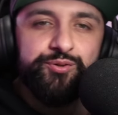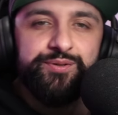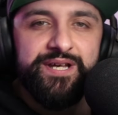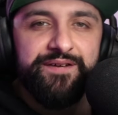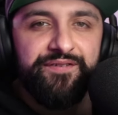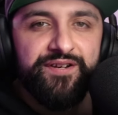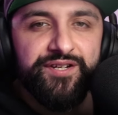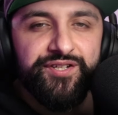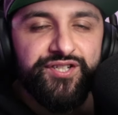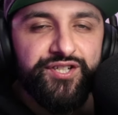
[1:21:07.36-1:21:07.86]

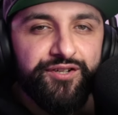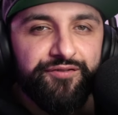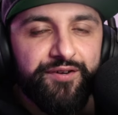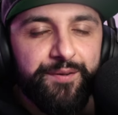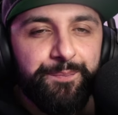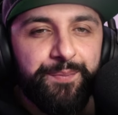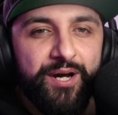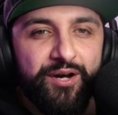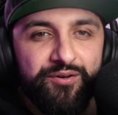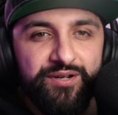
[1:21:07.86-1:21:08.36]
definition of a
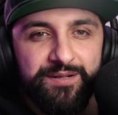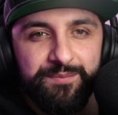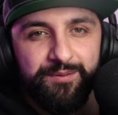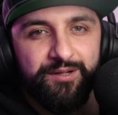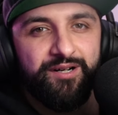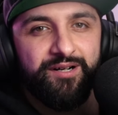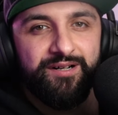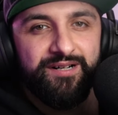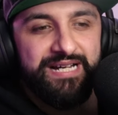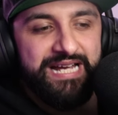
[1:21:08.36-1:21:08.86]
Pony
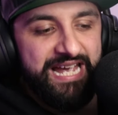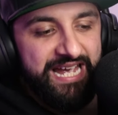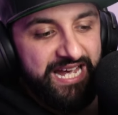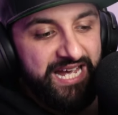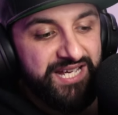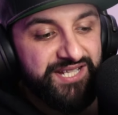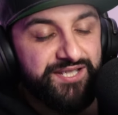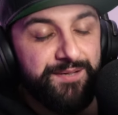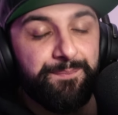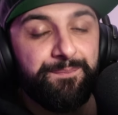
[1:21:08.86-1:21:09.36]
Bot
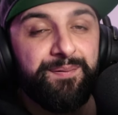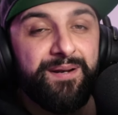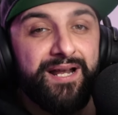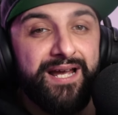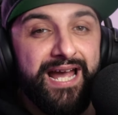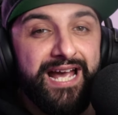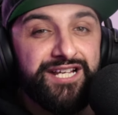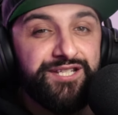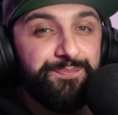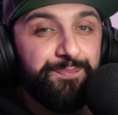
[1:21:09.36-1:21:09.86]
is a
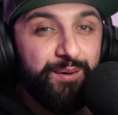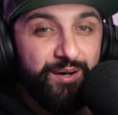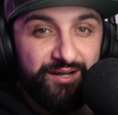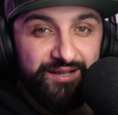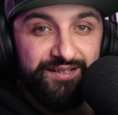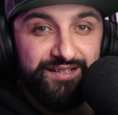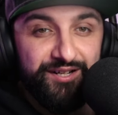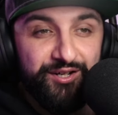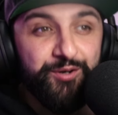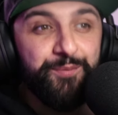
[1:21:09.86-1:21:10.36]
play-
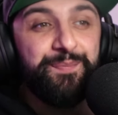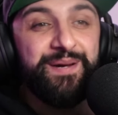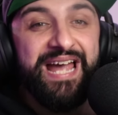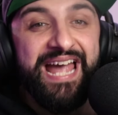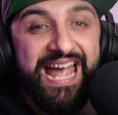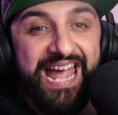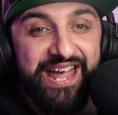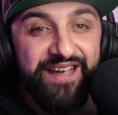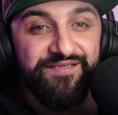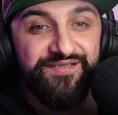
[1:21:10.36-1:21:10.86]
Xbox who
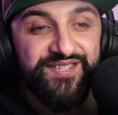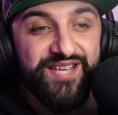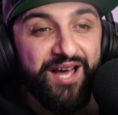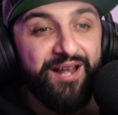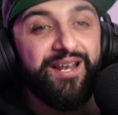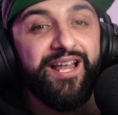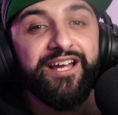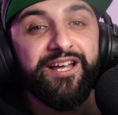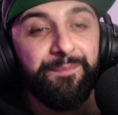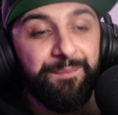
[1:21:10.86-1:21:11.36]
behaves
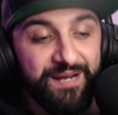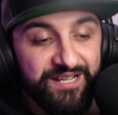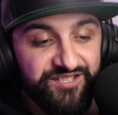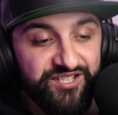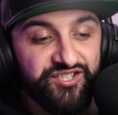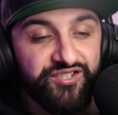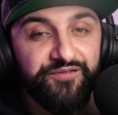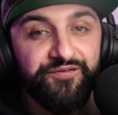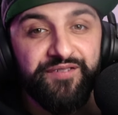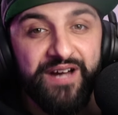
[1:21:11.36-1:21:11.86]
like a
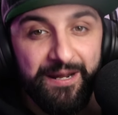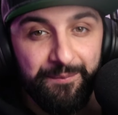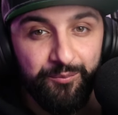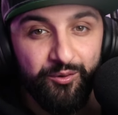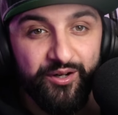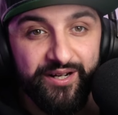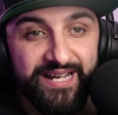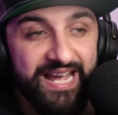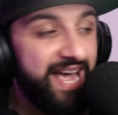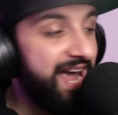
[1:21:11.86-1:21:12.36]
PlayStation
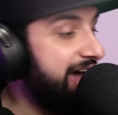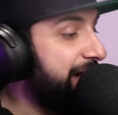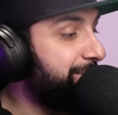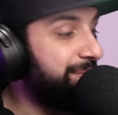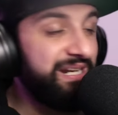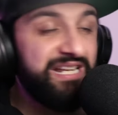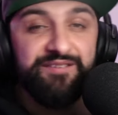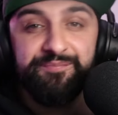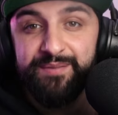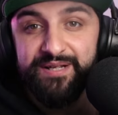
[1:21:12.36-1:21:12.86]
fanboy. And
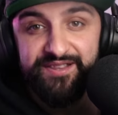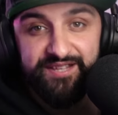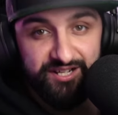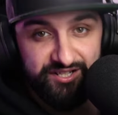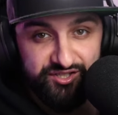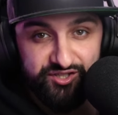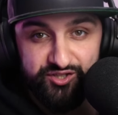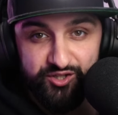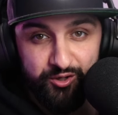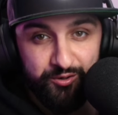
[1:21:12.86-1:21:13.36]
believe me,
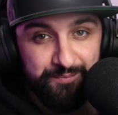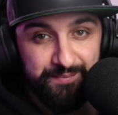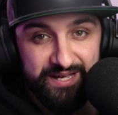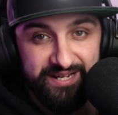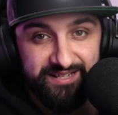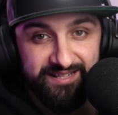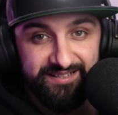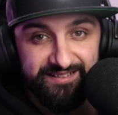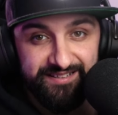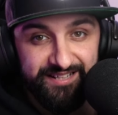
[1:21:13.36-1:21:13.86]
there's so
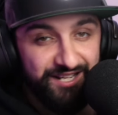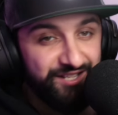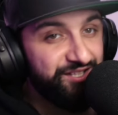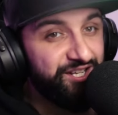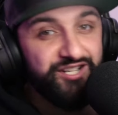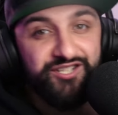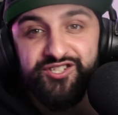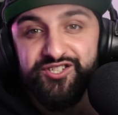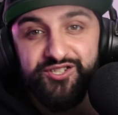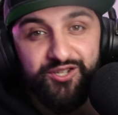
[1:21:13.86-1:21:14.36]
many.
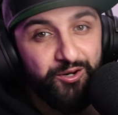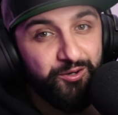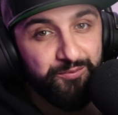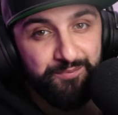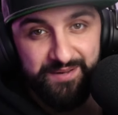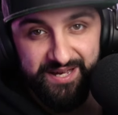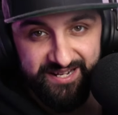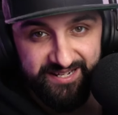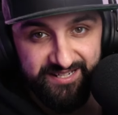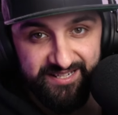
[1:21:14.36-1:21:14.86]
There's so
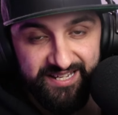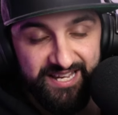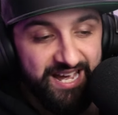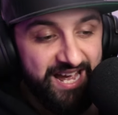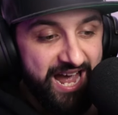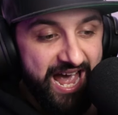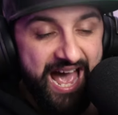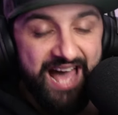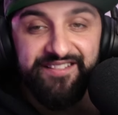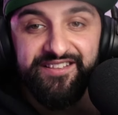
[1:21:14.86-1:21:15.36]
many.
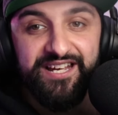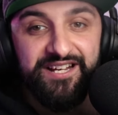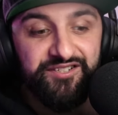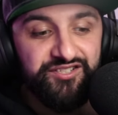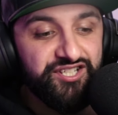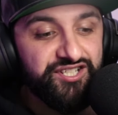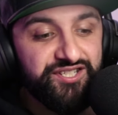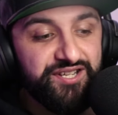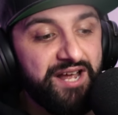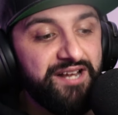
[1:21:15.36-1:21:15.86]
And they
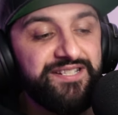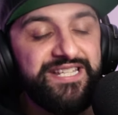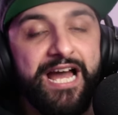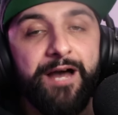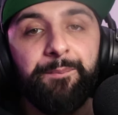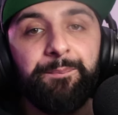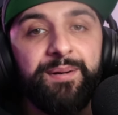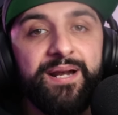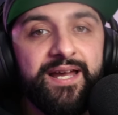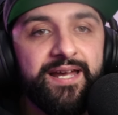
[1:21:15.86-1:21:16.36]
just
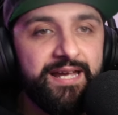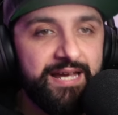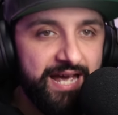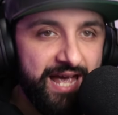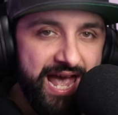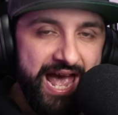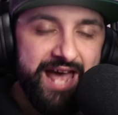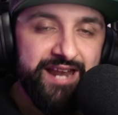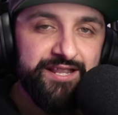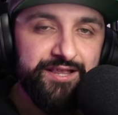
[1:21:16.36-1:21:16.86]
downplay.
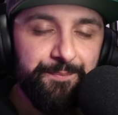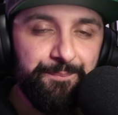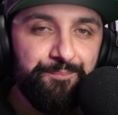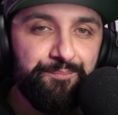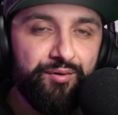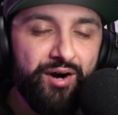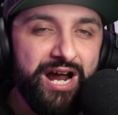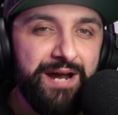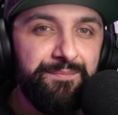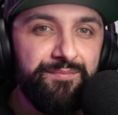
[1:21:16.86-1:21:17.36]
And the
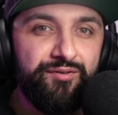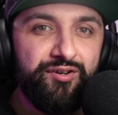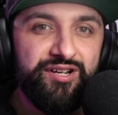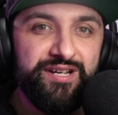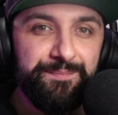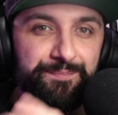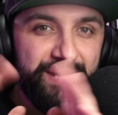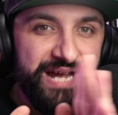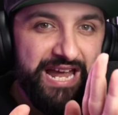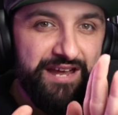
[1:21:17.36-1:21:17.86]

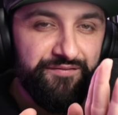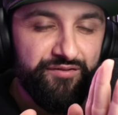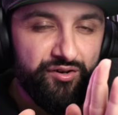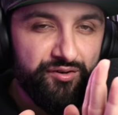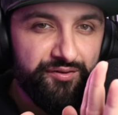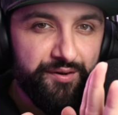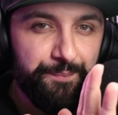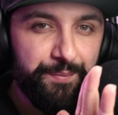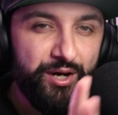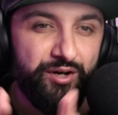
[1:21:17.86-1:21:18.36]
primary behavior
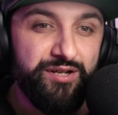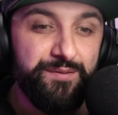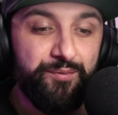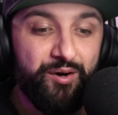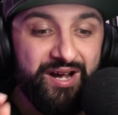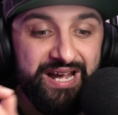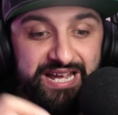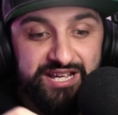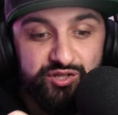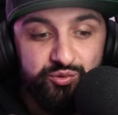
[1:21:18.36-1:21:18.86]
of a
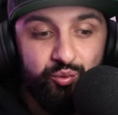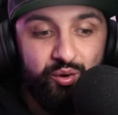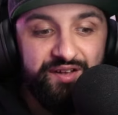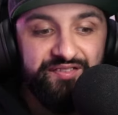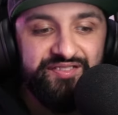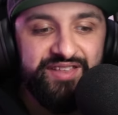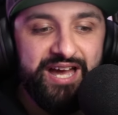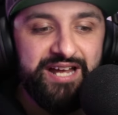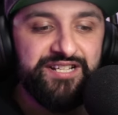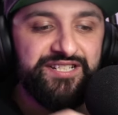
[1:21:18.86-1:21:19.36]
Ponybot is
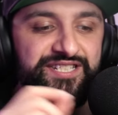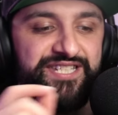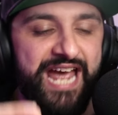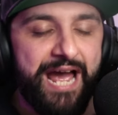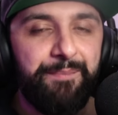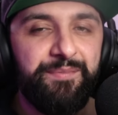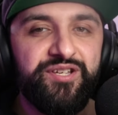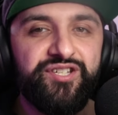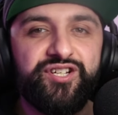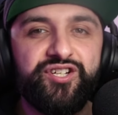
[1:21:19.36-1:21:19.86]
one that
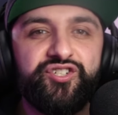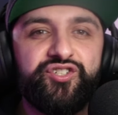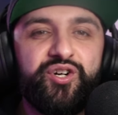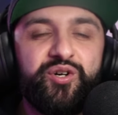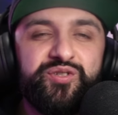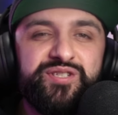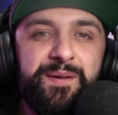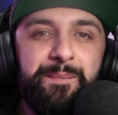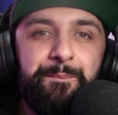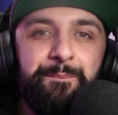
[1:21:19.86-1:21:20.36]
damage
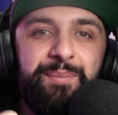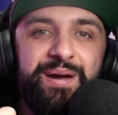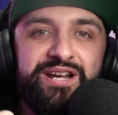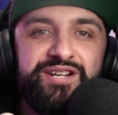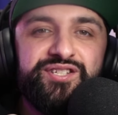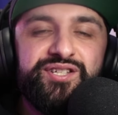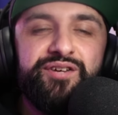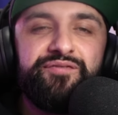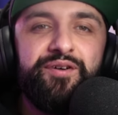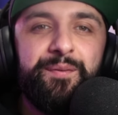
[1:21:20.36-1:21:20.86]
controls and
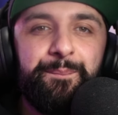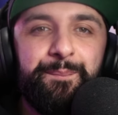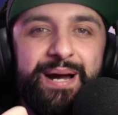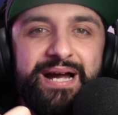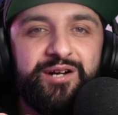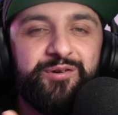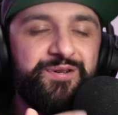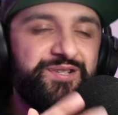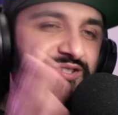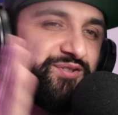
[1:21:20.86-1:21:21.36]
bends over
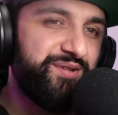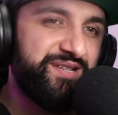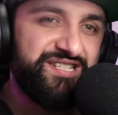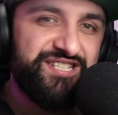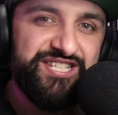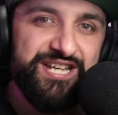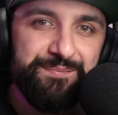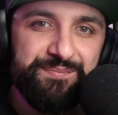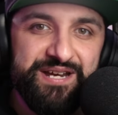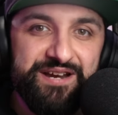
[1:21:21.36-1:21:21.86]
backwards to
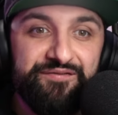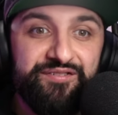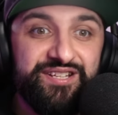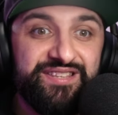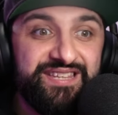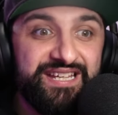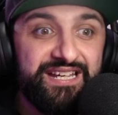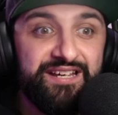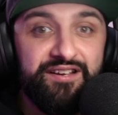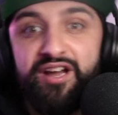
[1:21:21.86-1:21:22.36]
accept
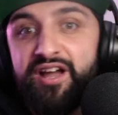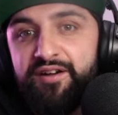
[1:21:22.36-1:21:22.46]
everything